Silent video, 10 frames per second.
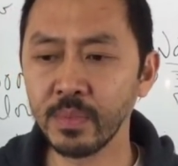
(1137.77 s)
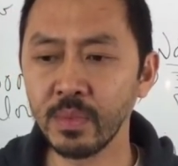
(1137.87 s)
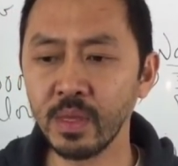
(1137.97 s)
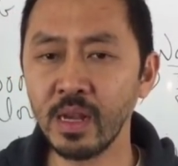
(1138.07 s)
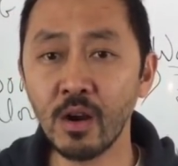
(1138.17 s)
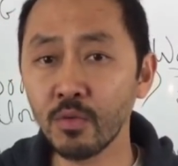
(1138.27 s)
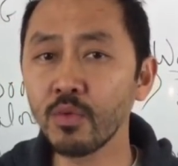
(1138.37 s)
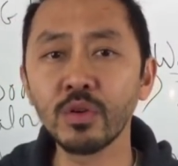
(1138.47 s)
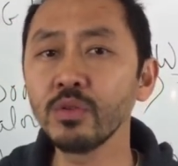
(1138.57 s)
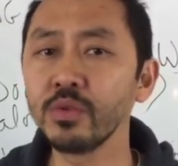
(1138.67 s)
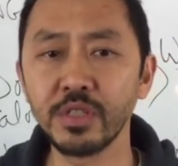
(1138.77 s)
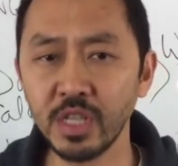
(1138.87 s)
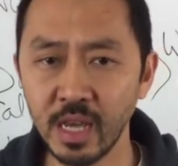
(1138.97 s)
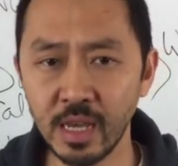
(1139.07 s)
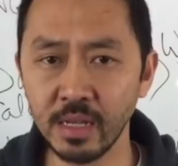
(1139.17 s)
then our world will
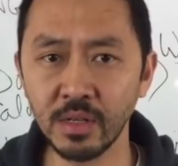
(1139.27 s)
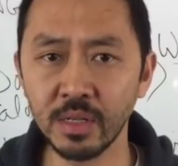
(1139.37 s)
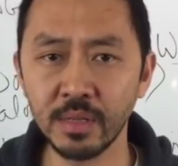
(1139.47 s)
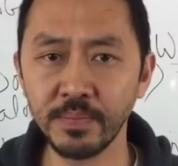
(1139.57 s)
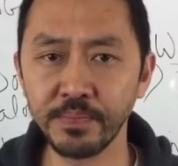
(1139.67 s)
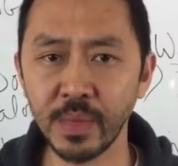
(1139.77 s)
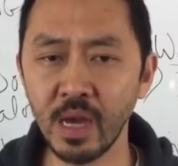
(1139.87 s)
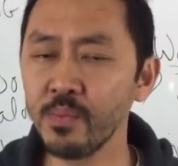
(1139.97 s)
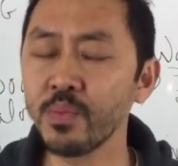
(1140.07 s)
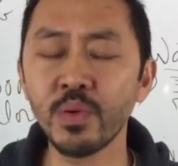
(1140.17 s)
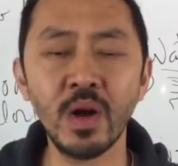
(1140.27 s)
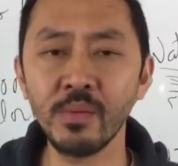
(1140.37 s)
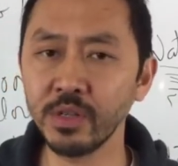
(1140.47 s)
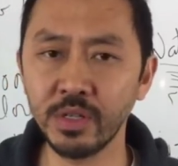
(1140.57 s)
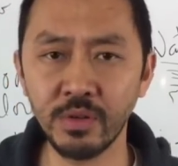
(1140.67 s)
change. I
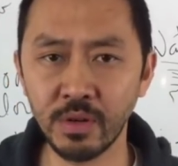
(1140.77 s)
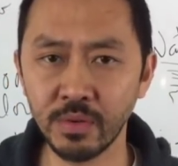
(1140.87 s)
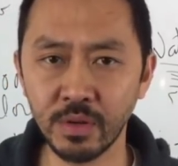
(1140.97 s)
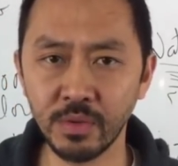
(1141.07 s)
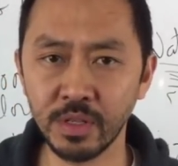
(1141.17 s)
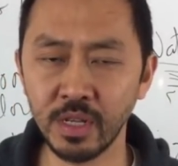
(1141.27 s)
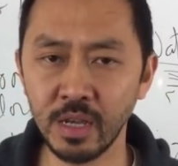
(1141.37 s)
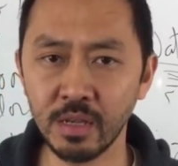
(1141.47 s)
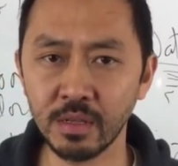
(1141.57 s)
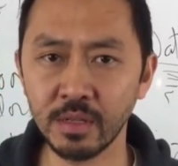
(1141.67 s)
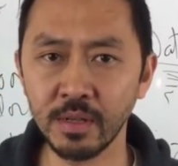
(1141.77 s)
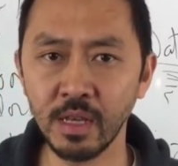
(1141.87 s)
promise you, our world will change.